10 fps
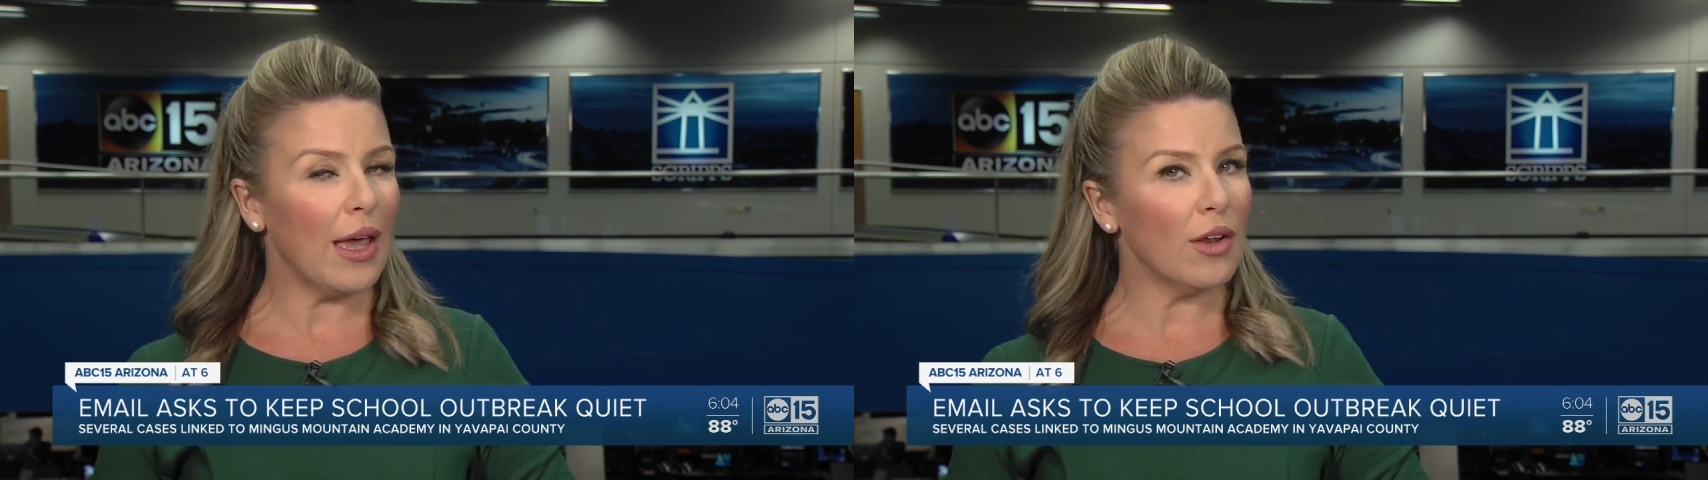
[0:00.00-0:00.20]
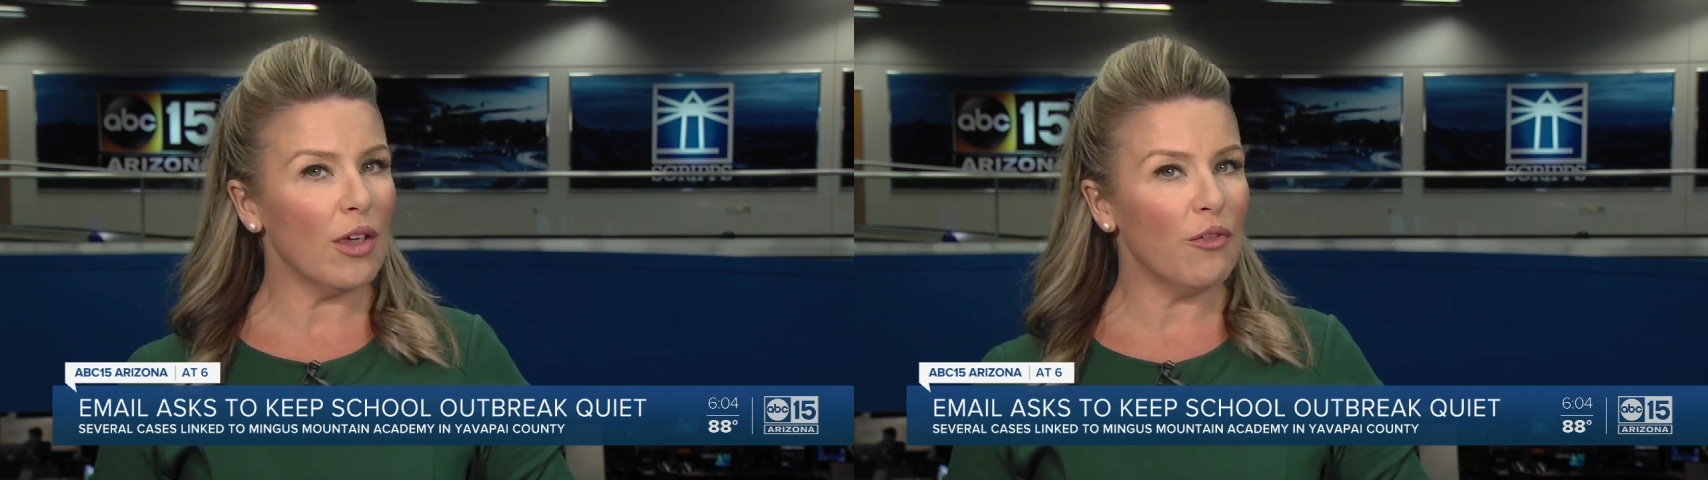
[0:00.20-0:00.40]

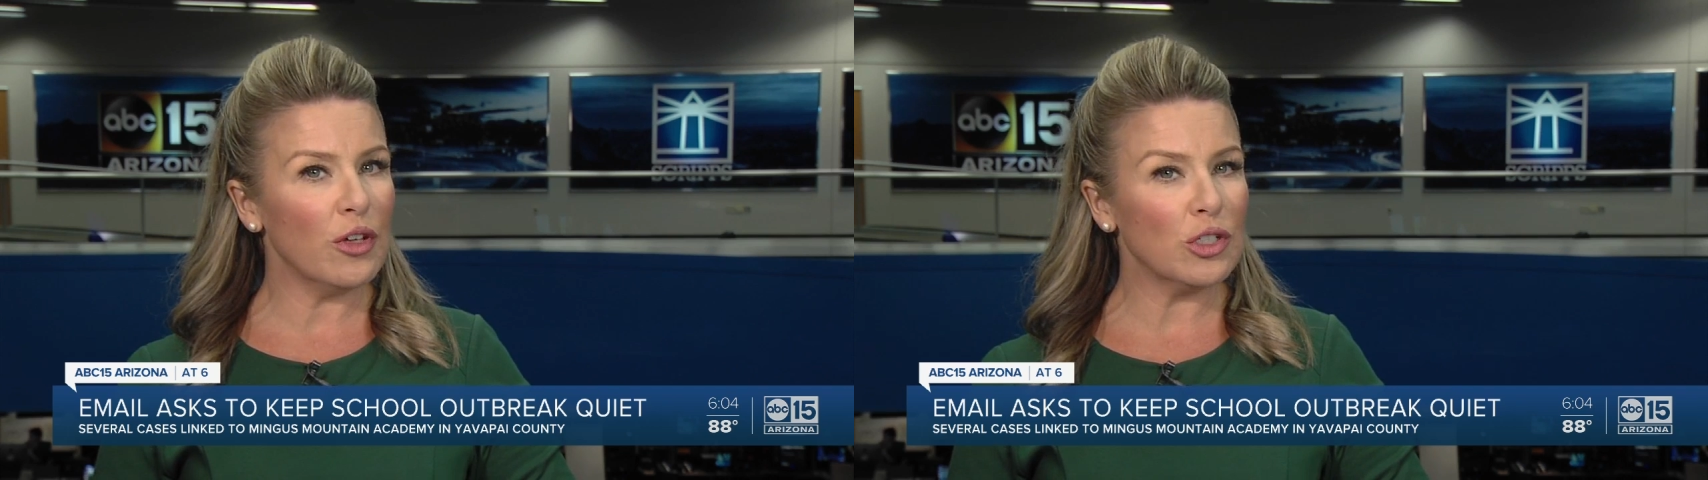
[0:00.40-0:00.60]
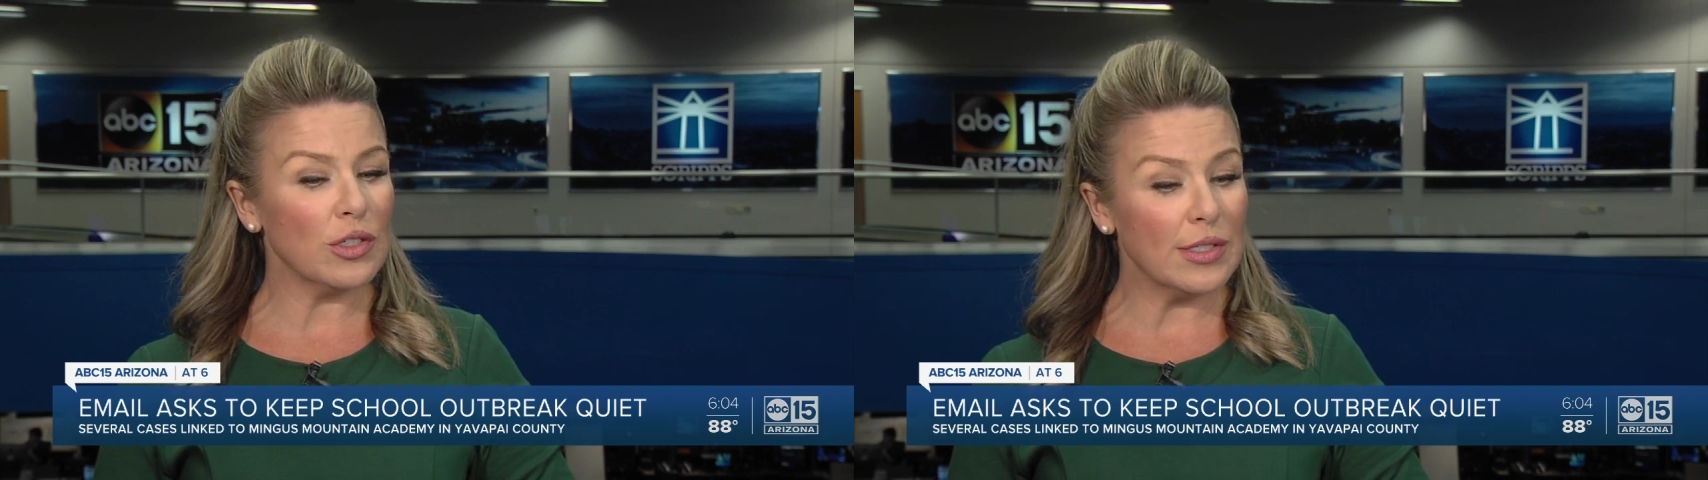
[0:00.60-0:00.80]
county
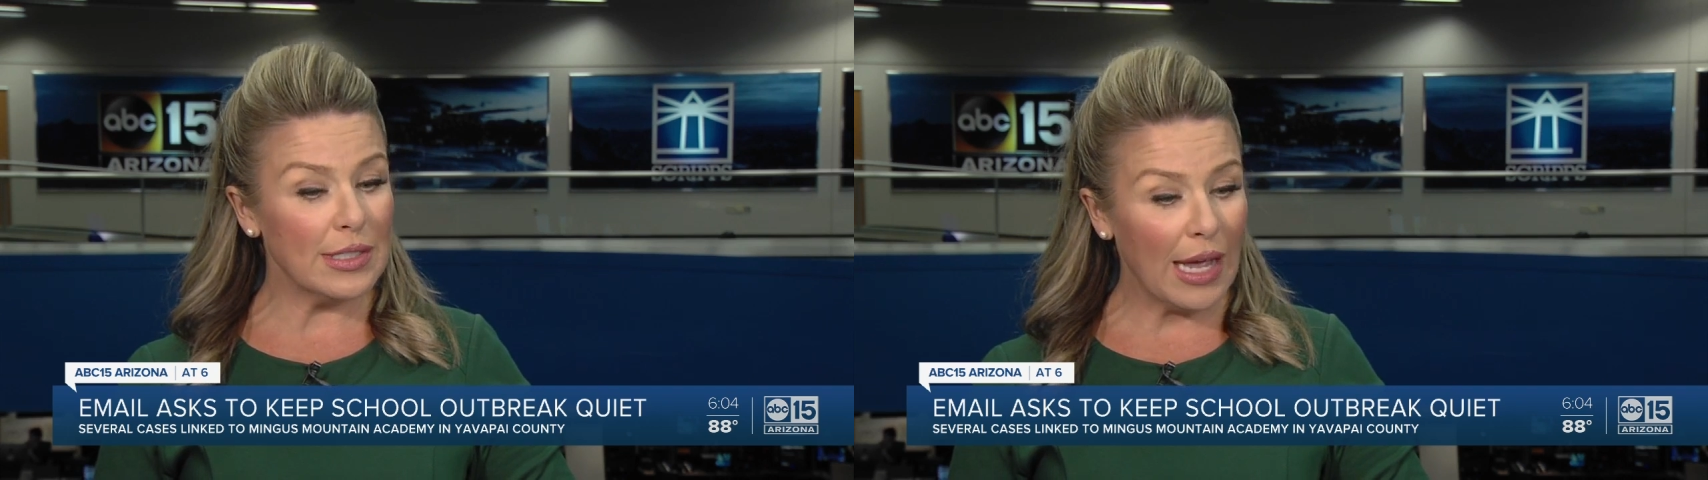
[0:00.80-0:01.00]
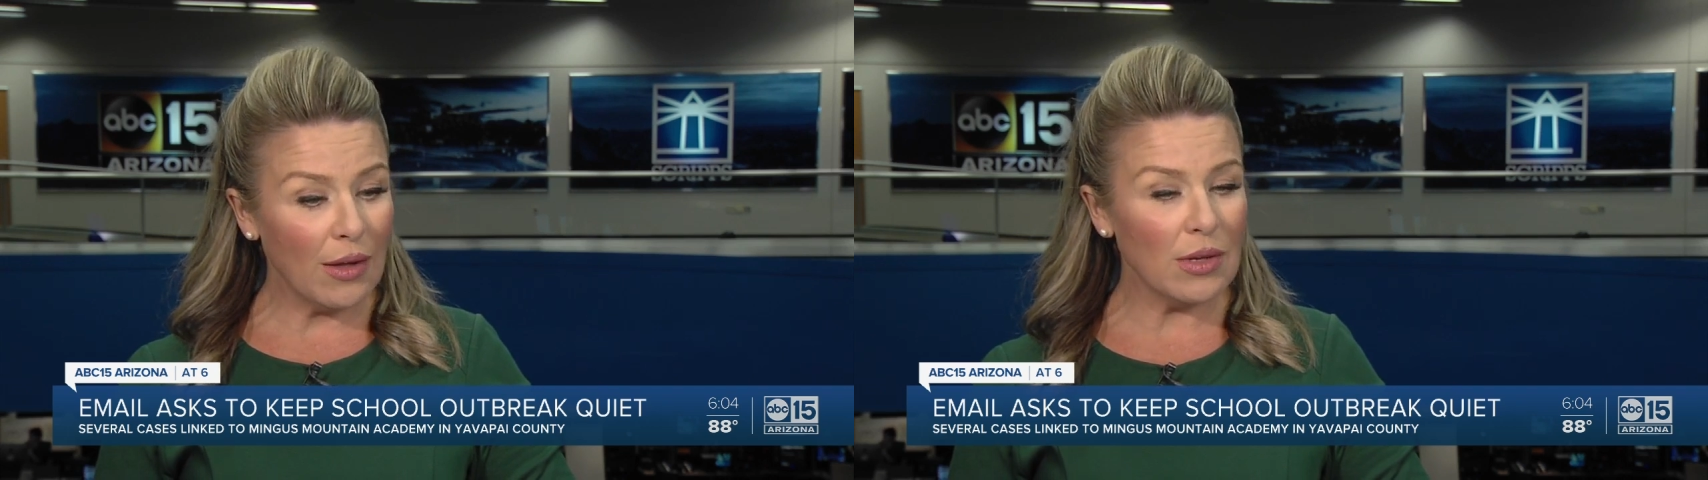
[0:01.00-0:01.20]
official
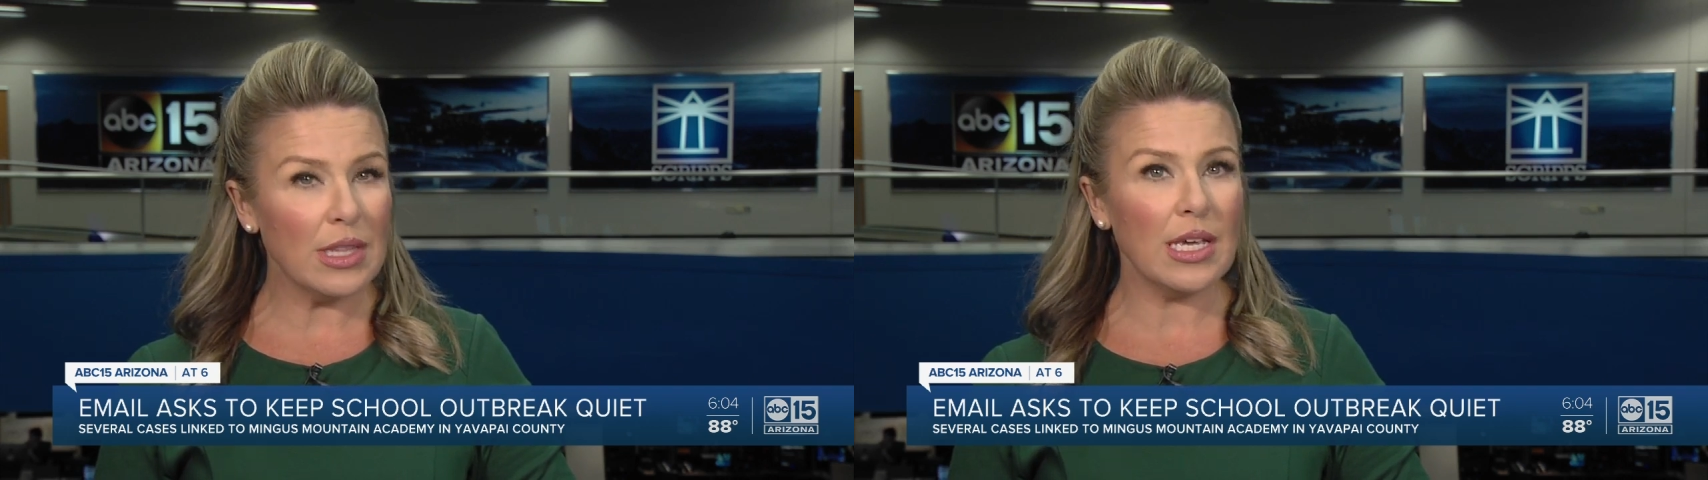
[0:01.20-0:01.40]
sounded